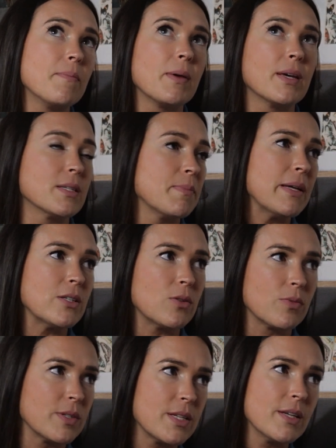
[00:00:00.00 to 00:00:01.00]
it because
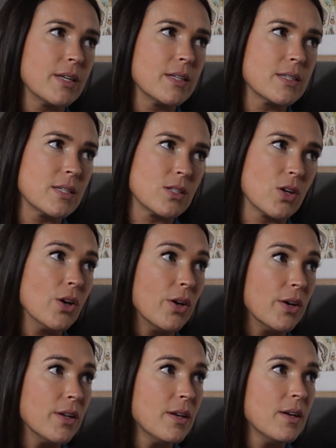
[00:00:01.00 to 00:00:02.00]
mental resilience is
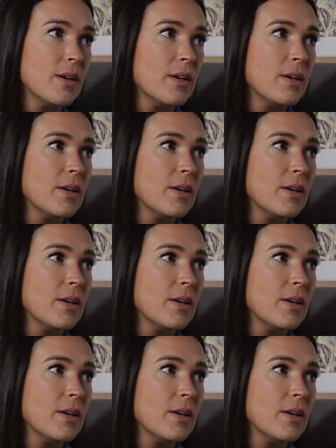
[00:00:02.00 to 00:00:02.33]
good.